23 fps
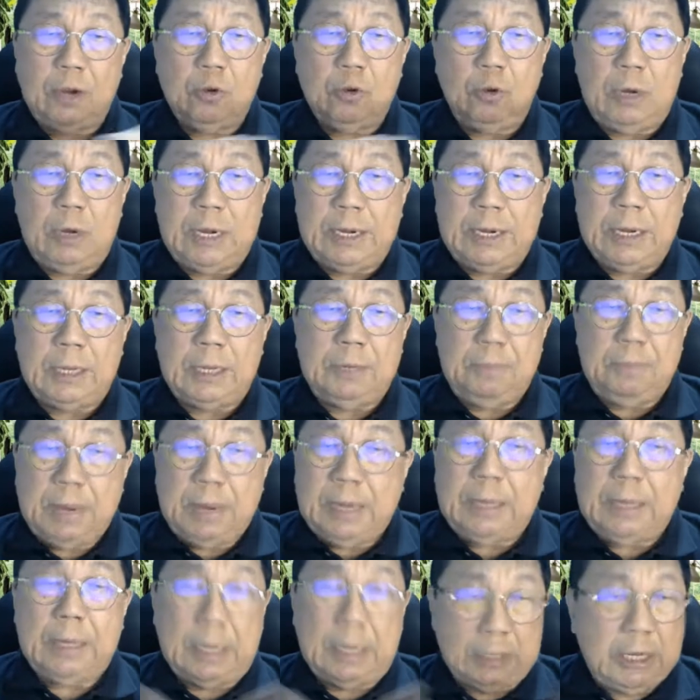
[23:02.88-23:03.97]
good leader in
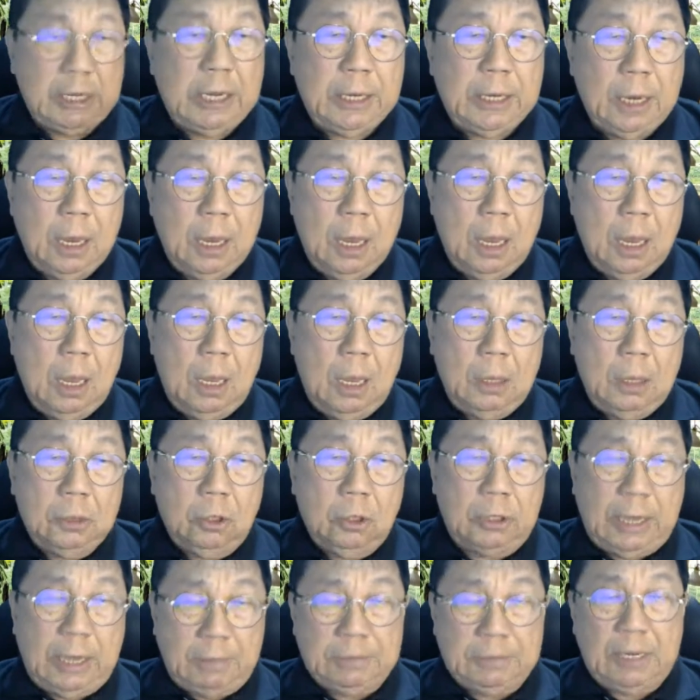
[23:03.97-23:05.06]
me. That's it. So
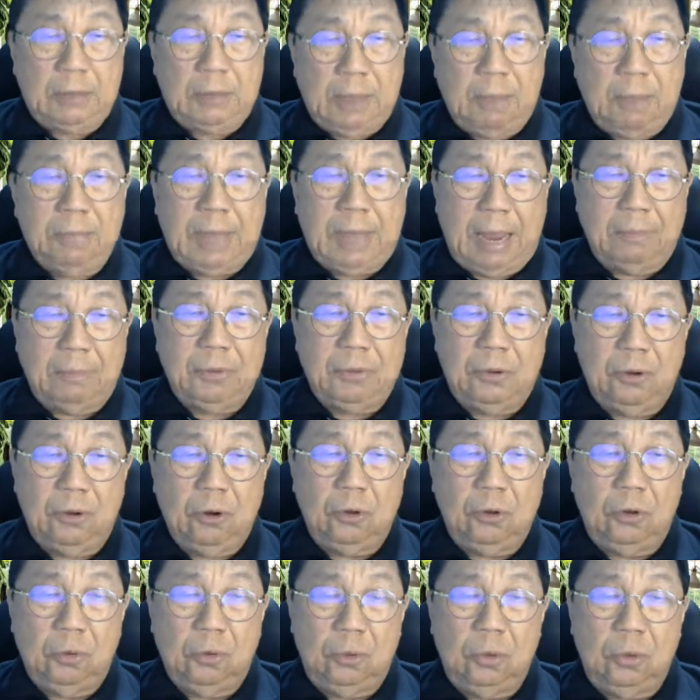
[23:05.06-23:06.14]
that sometimes you
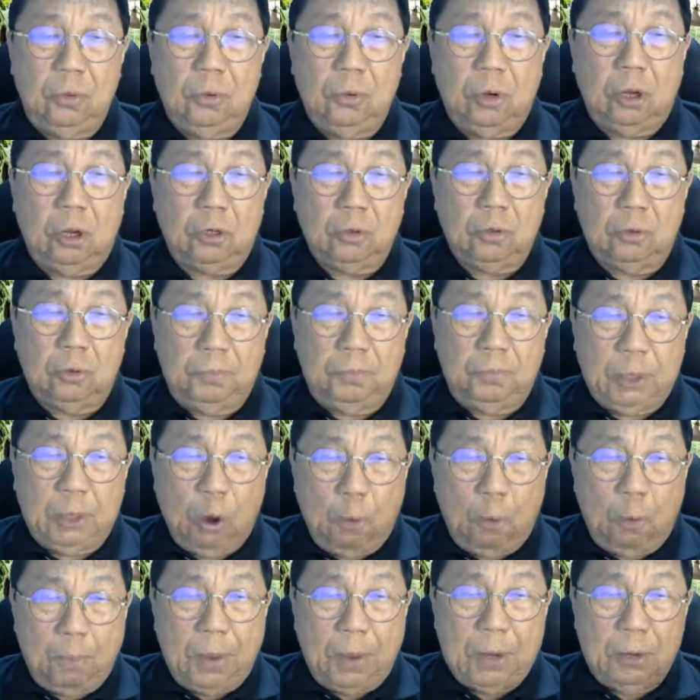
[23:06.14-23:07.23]
got to be
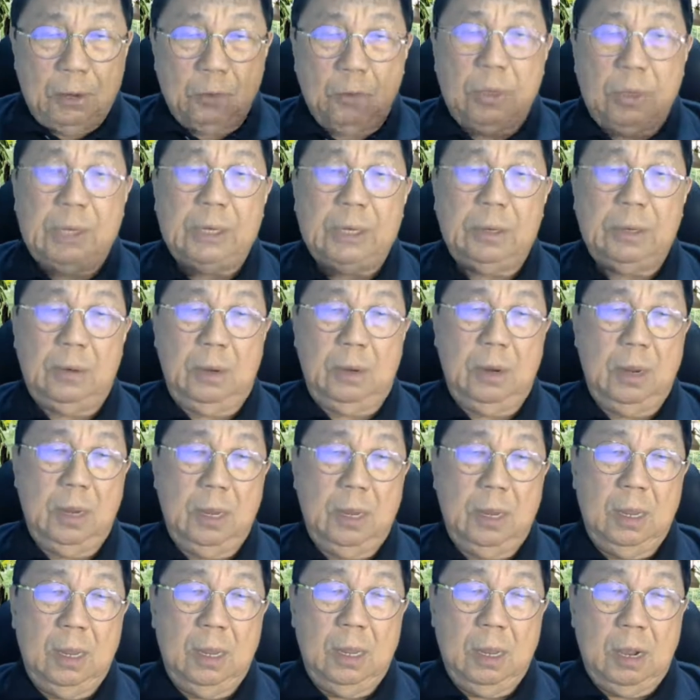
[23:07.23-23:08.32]
open to it
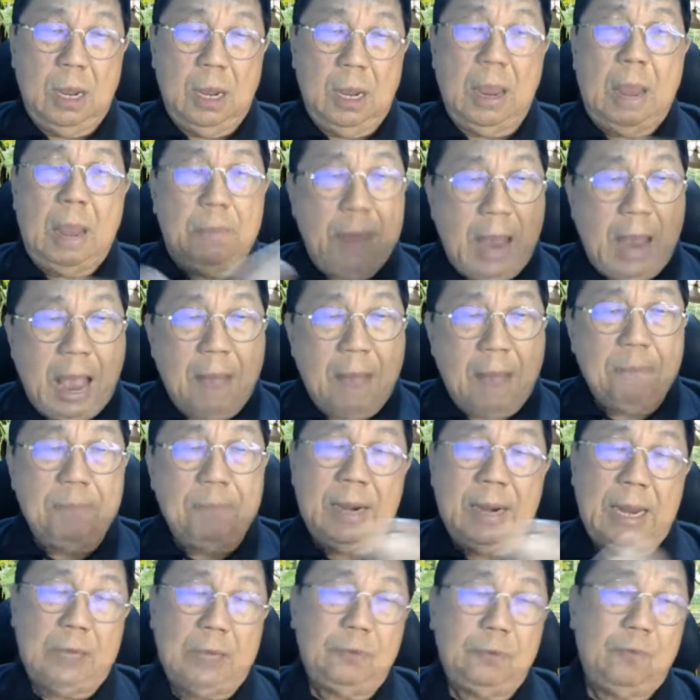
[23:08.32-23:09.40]
and be
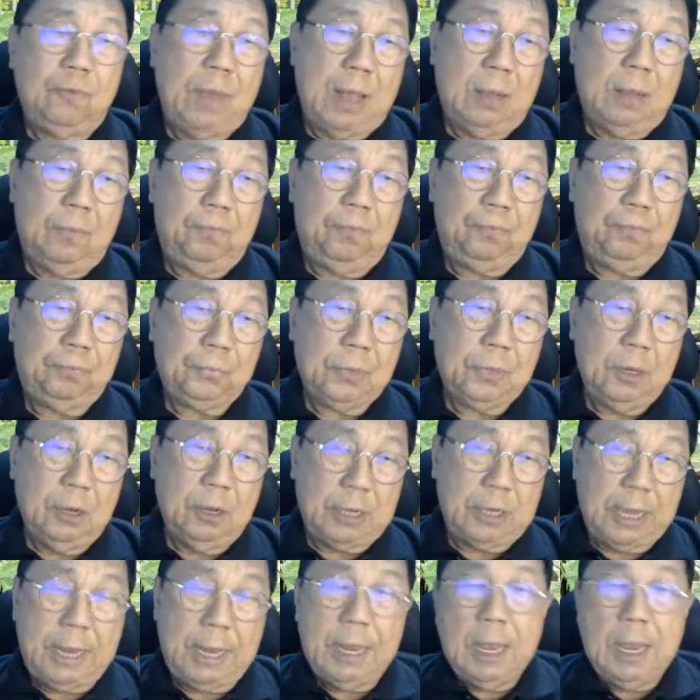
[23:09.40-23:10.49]
humble as well.
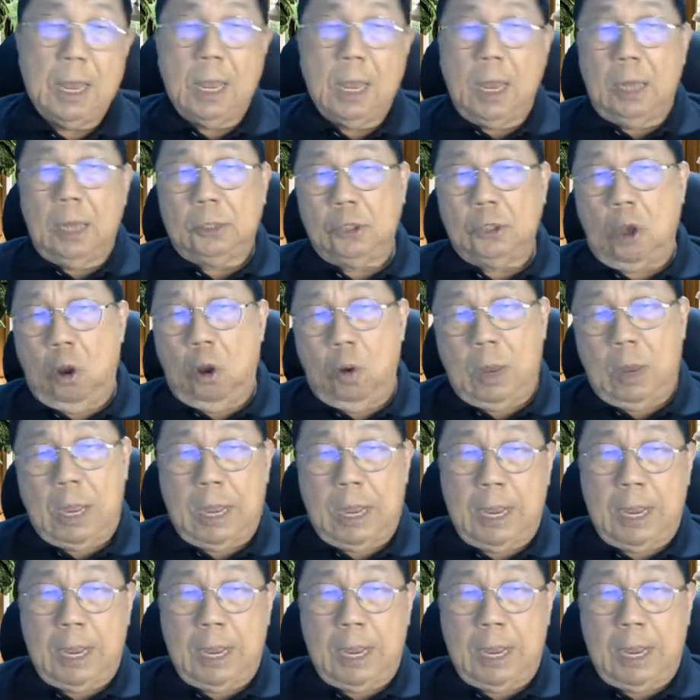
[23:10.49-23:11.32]
Okay, so